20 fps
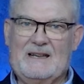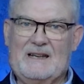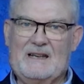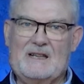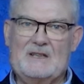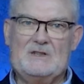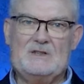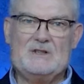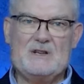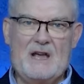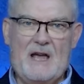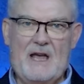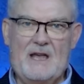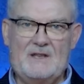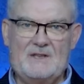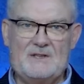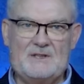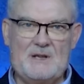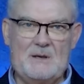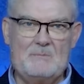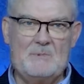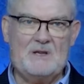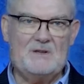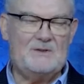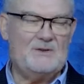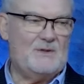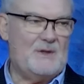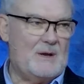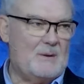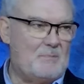He changed him
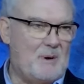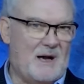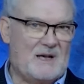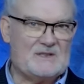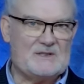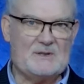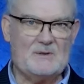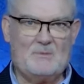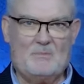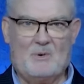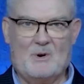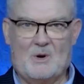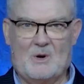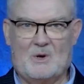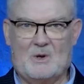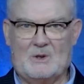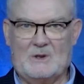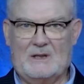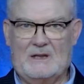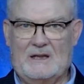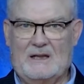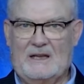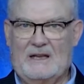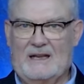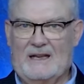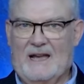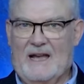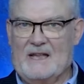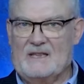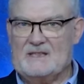into the Apostle Paul
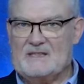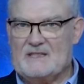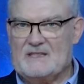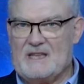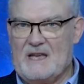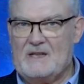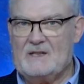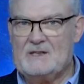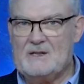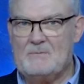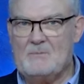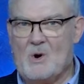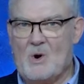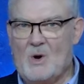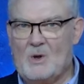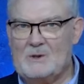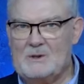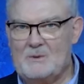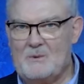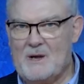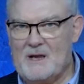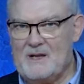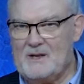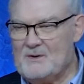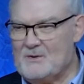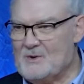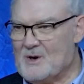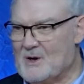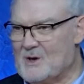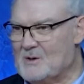and sent him all the way
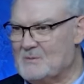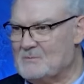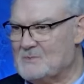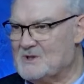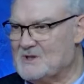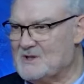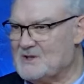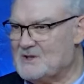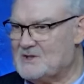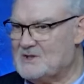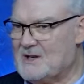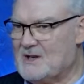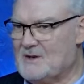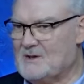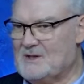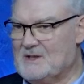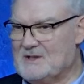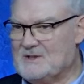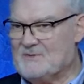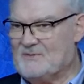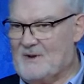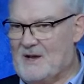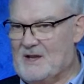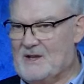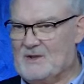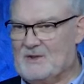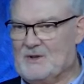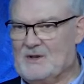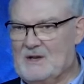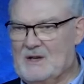to Rome to share his
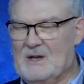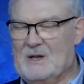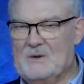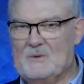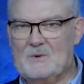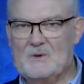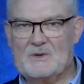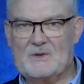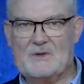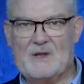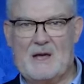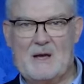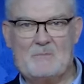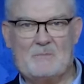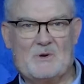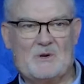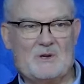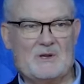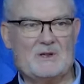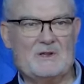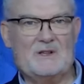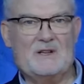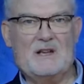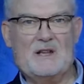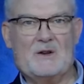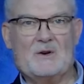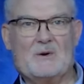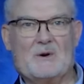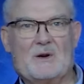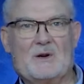faith with Emperor
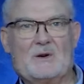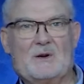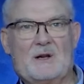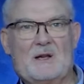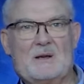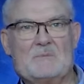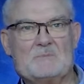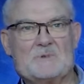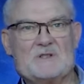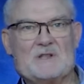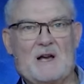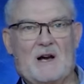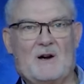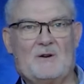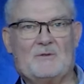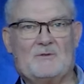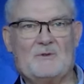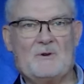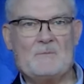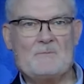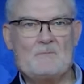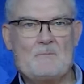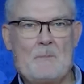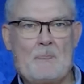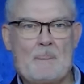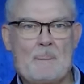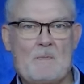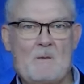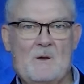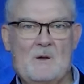Nero himself
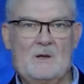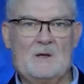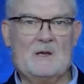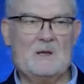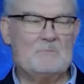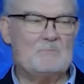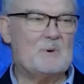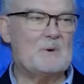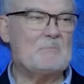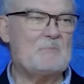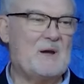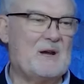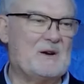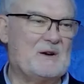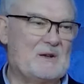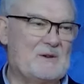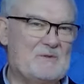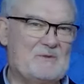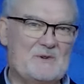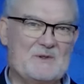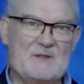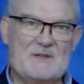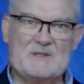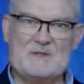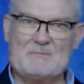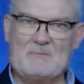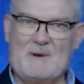in preparing for this